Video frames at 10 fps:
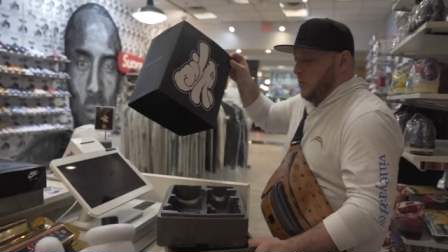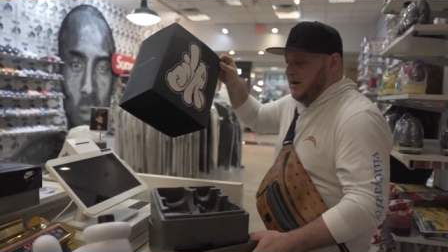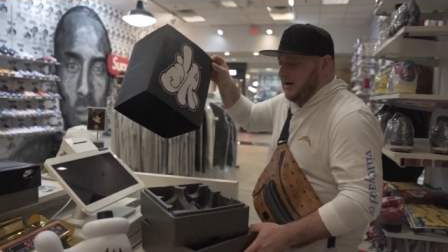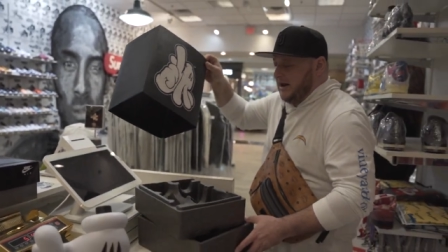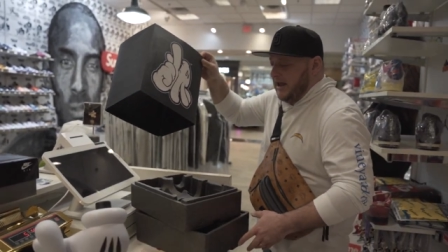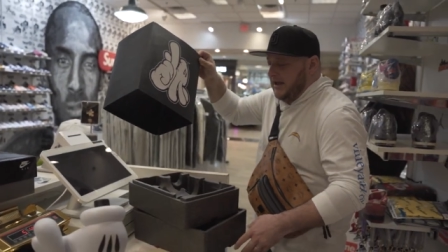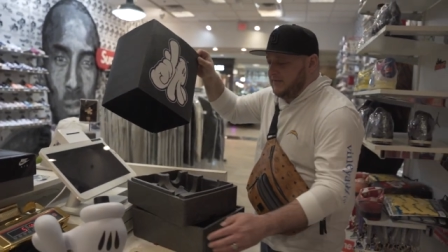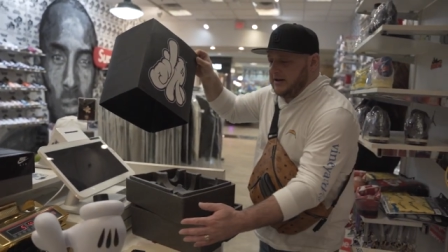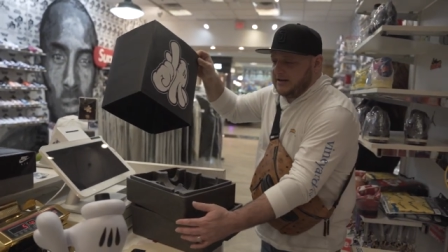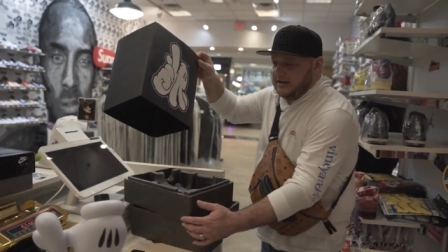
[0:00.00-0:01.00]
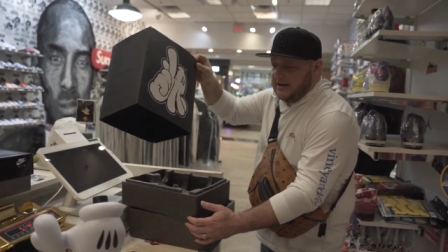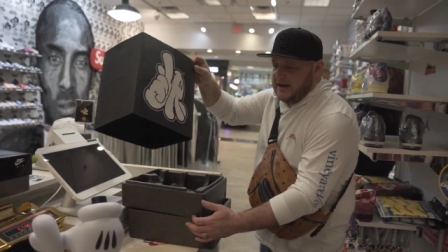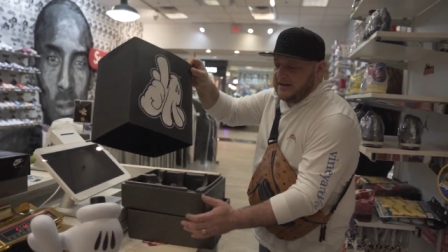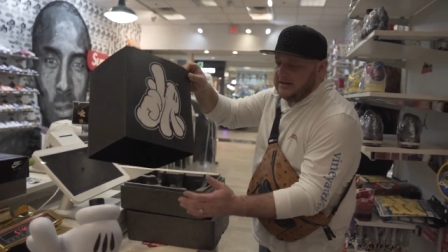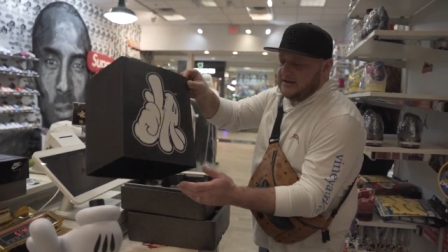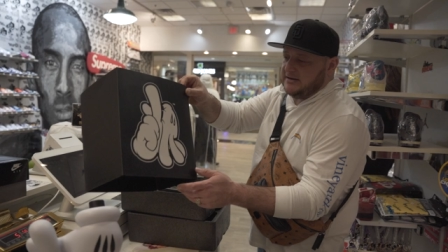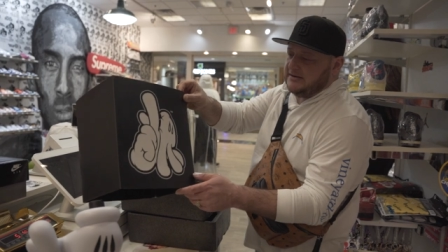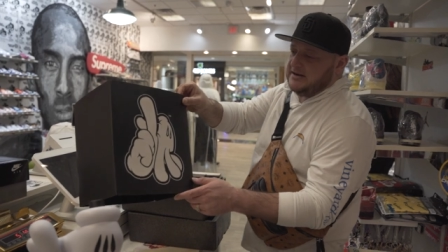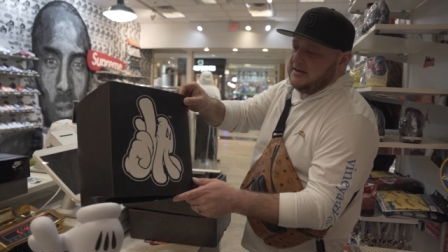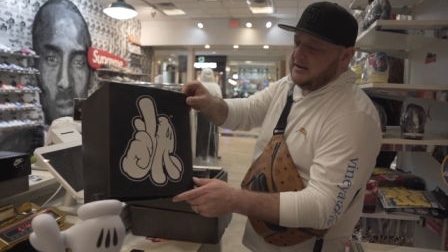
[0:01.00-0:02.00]
we didn't have anything like
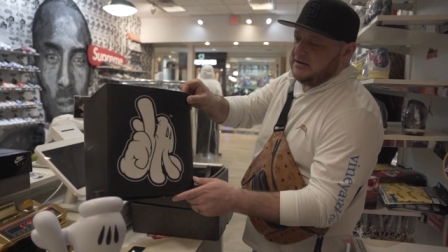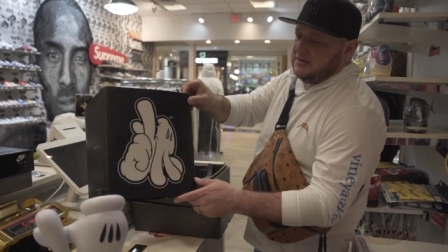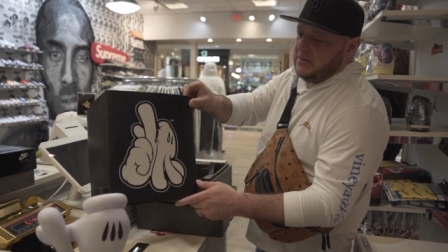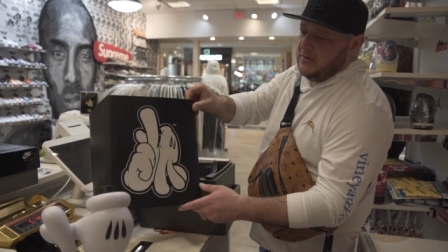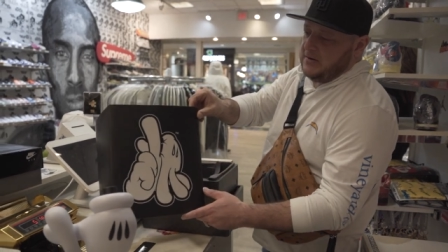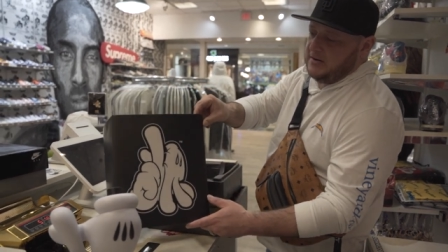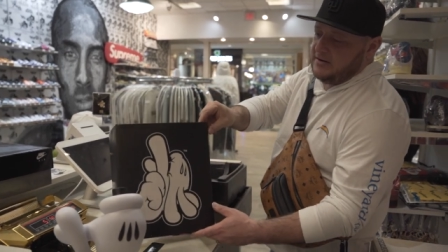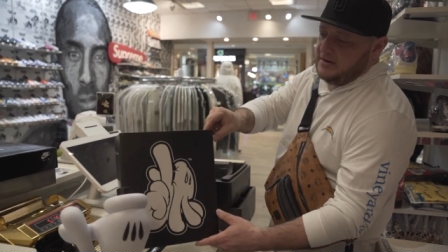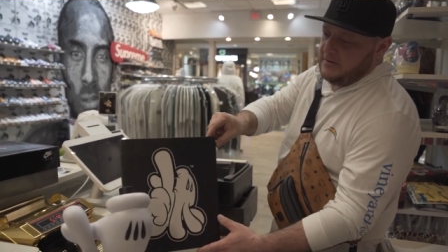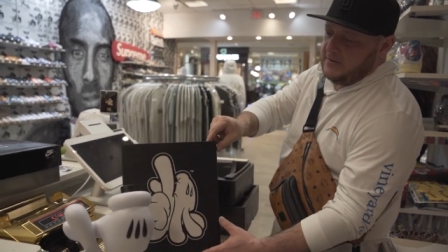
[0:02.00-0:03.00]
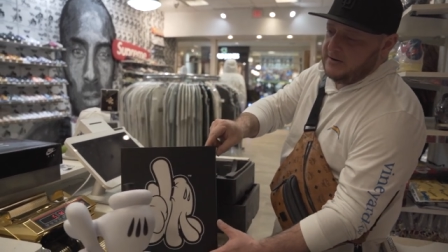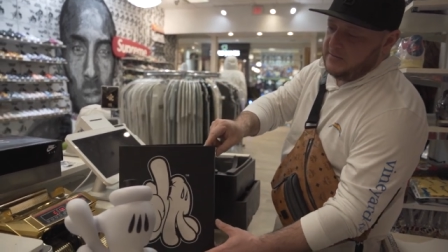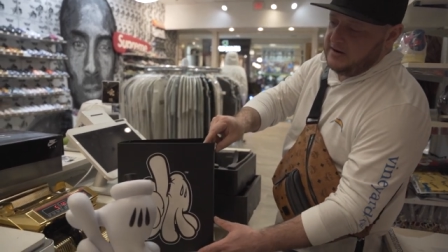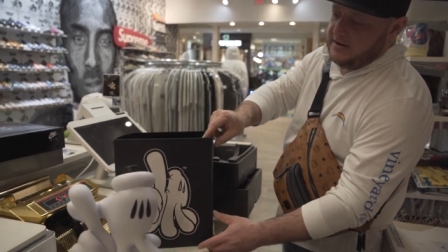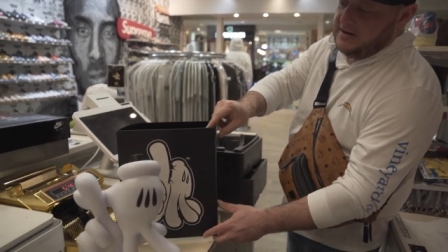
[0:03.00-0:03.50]
this in the store you know what i mean